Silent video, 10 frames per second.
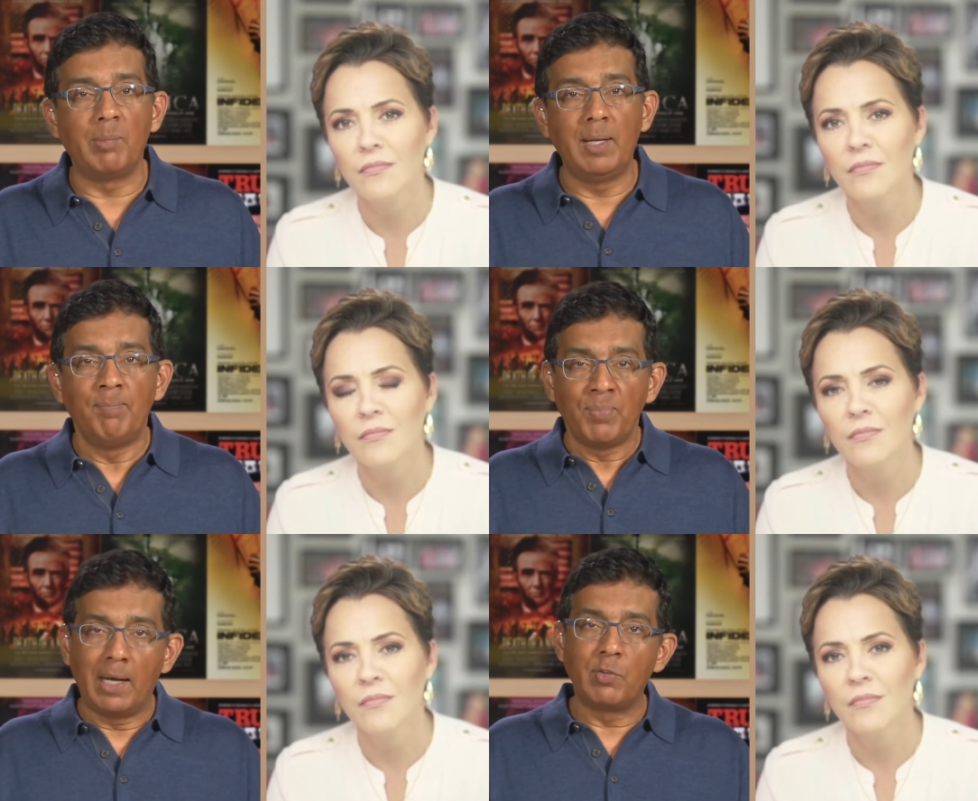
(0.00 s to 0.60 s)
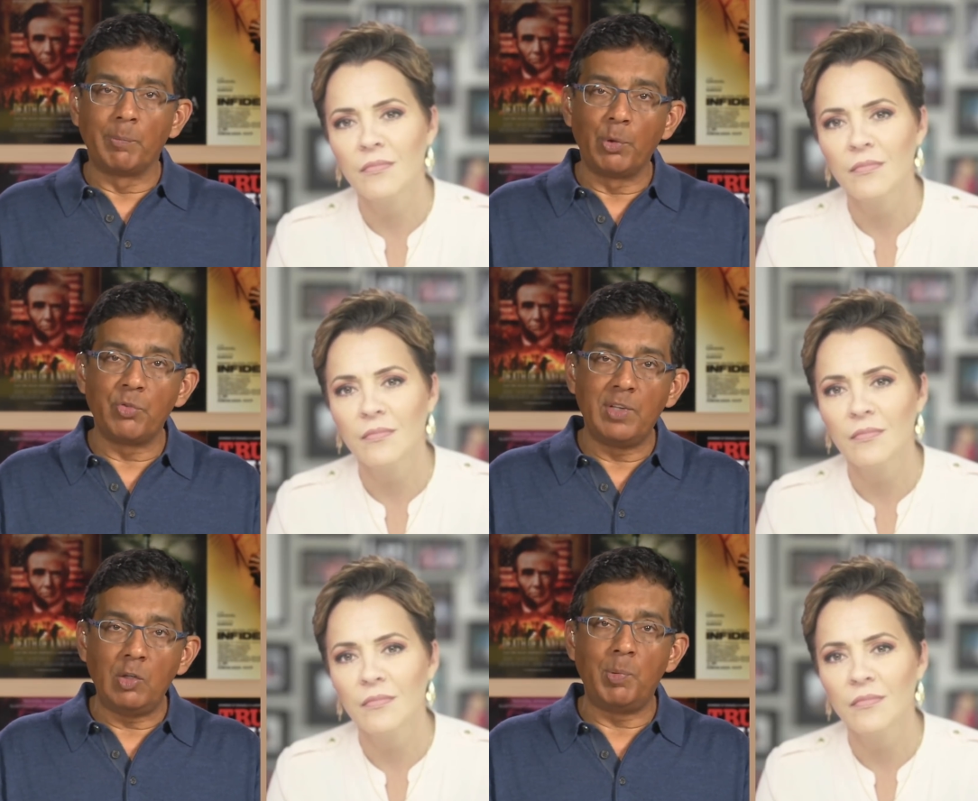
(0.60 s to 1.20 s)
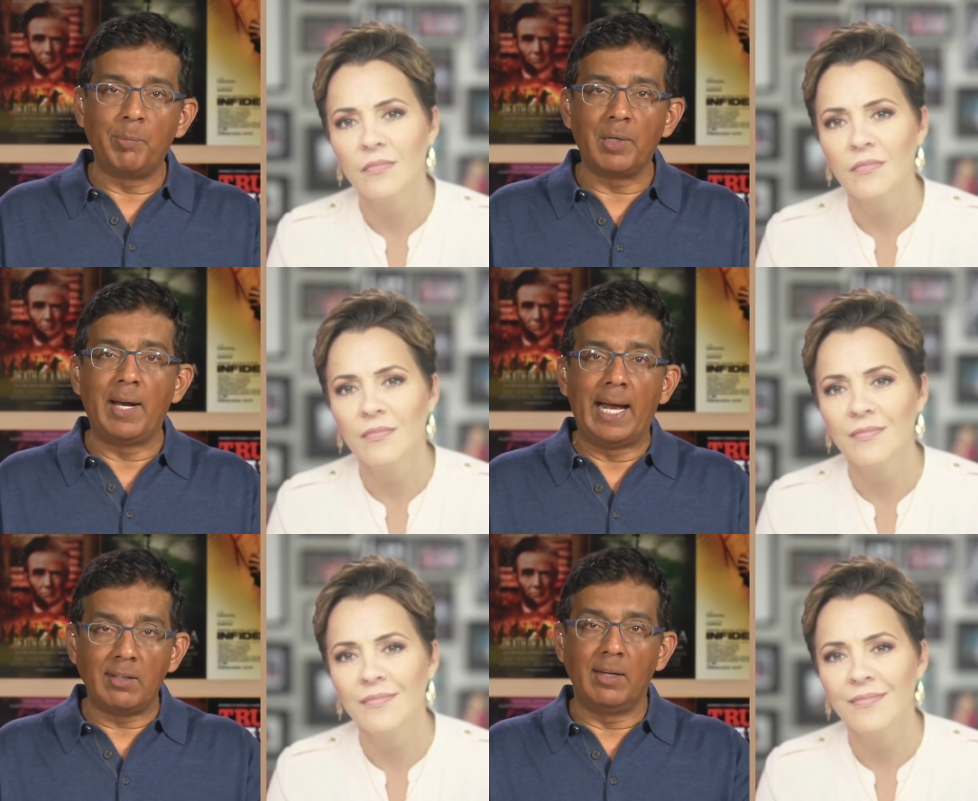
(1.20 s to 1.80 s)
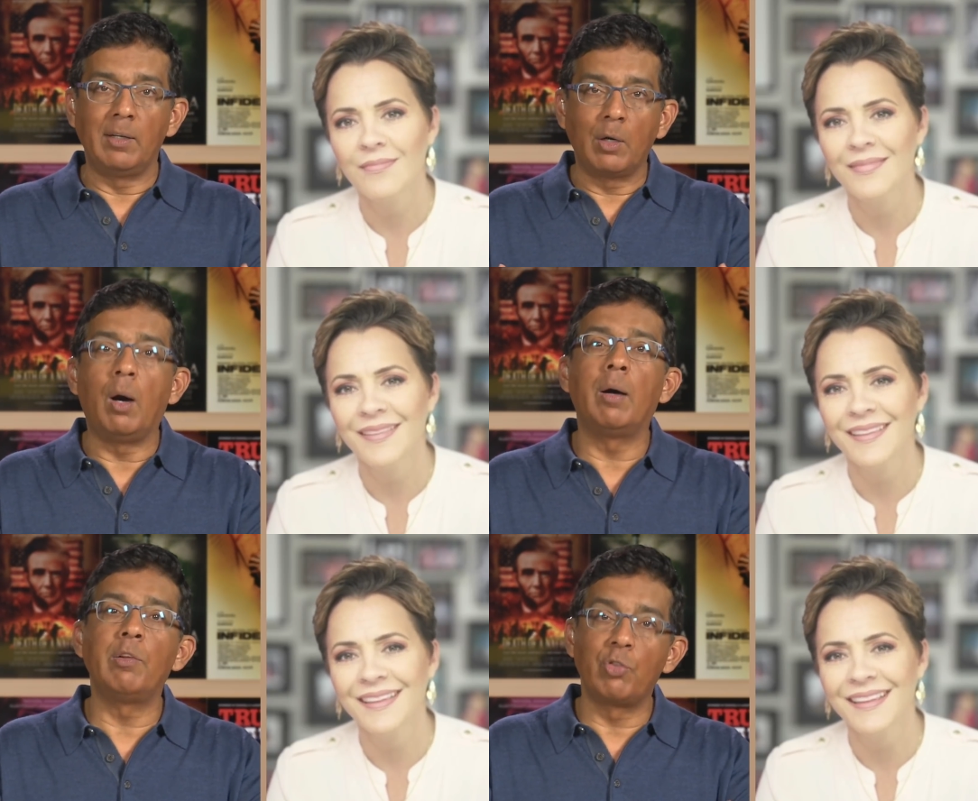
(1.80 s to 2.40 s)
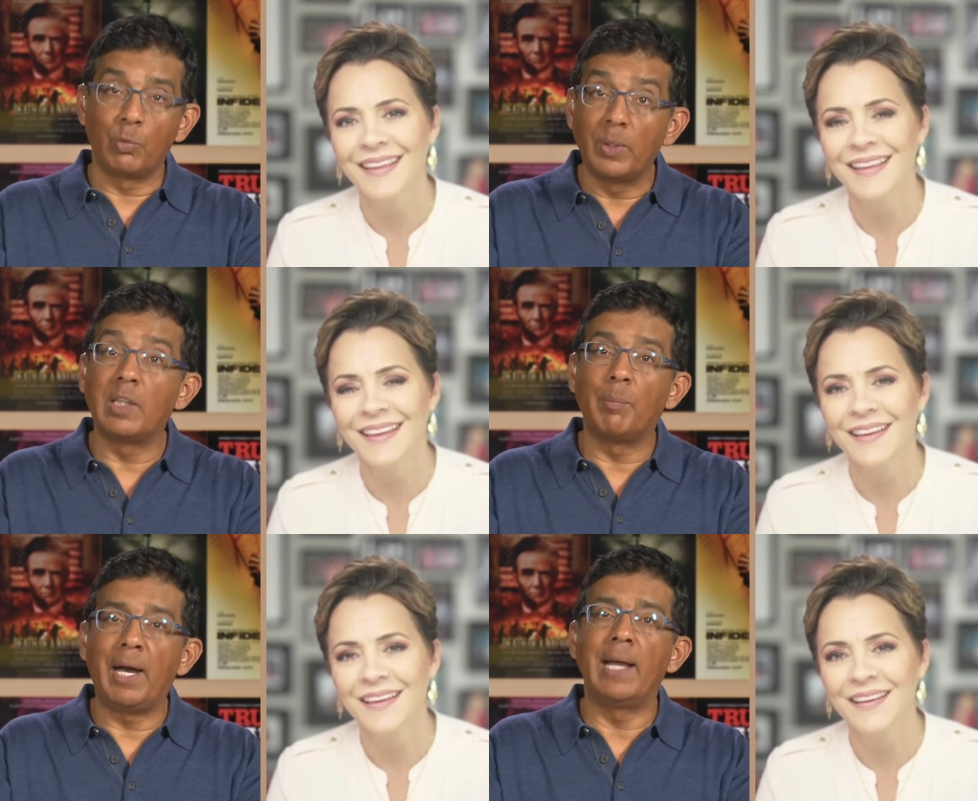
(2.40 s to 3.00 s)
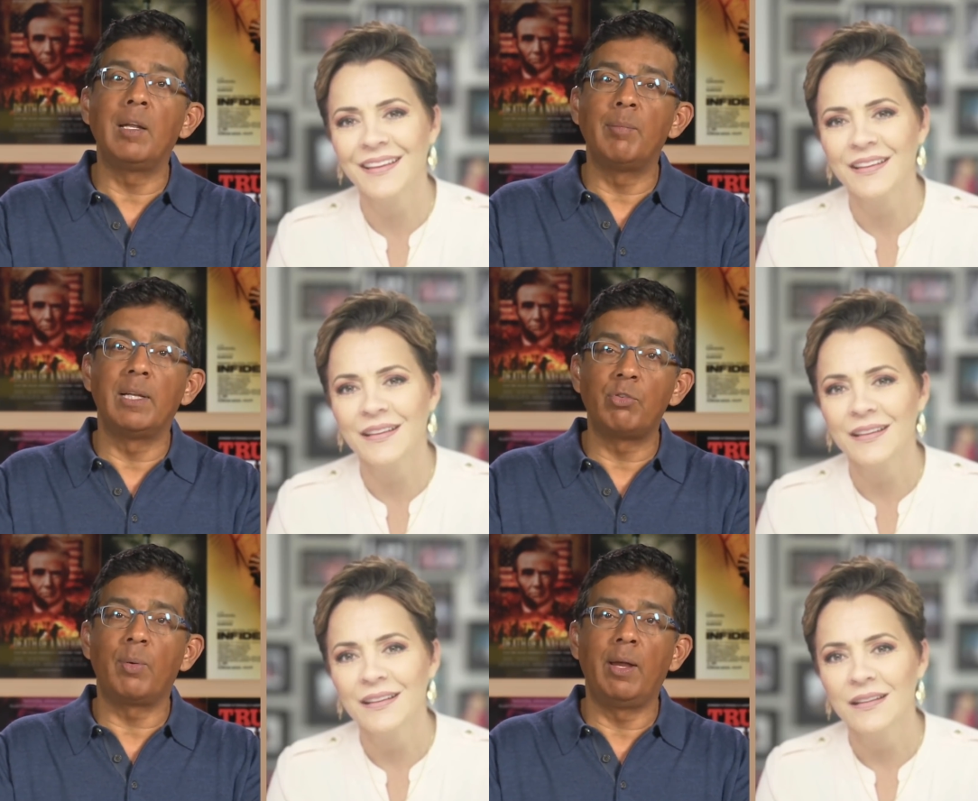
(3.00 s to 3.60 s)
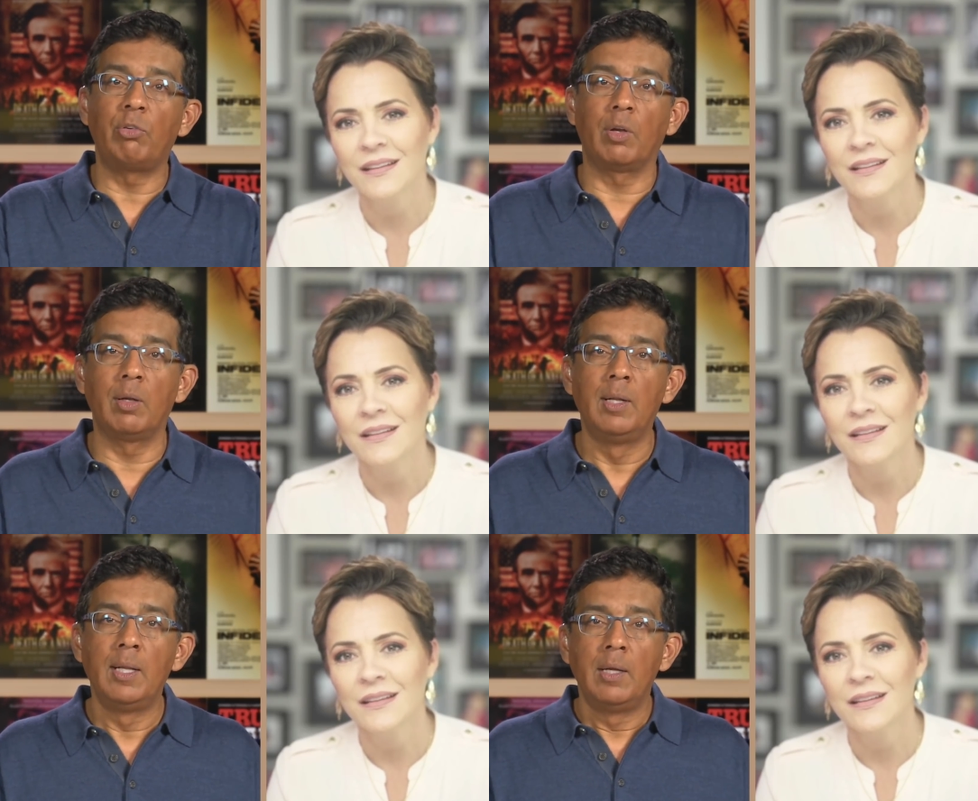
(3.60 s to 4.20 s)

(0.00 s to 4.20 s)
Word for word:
Speaker 1: I mean, I suppose these people are acting in concert with the Biden administration,